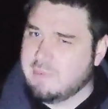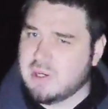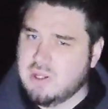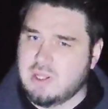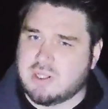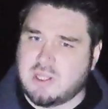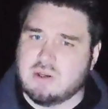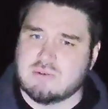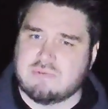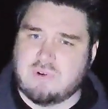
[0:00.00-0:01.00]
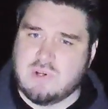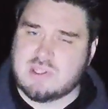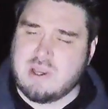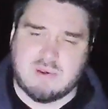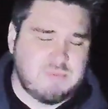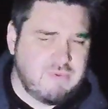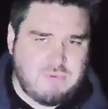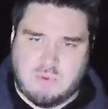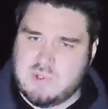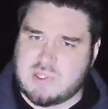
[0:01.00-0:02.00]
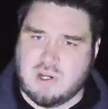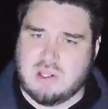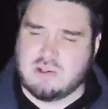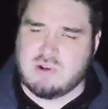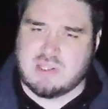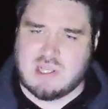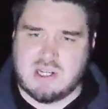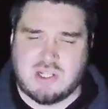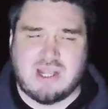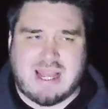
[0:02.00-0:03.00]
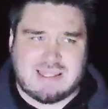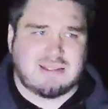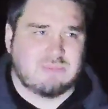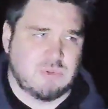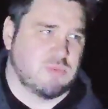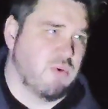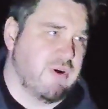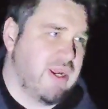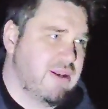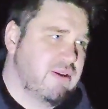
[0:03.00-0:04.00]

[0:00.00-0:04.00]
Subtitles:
when I heard the girl's voice, that was before we started the translation, that was worrying.